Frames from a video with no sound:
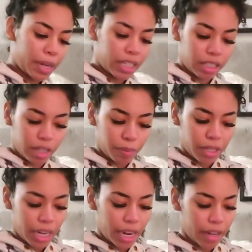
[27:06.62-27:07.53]
my
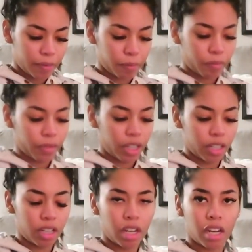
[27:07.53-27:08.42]
stepdad
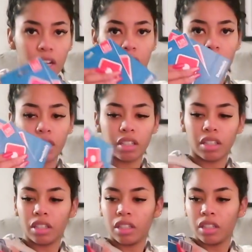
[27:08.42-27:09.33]
uh,
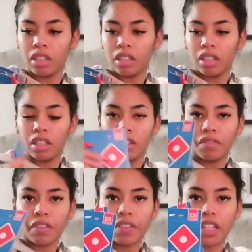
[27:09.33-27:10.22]

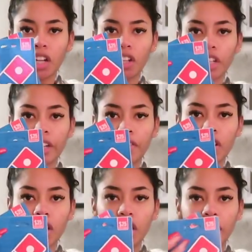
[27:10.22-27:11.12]
$50 gift
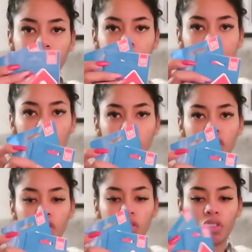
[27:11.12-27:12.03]
card, like $50
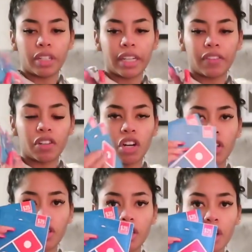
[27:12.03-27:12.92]
total in gift
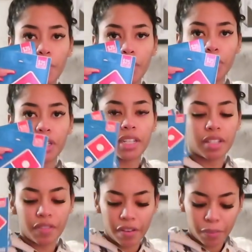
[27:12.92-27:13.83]
cards to Domino's. It's
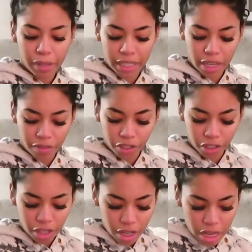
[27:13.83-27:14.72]
his favorite place ever.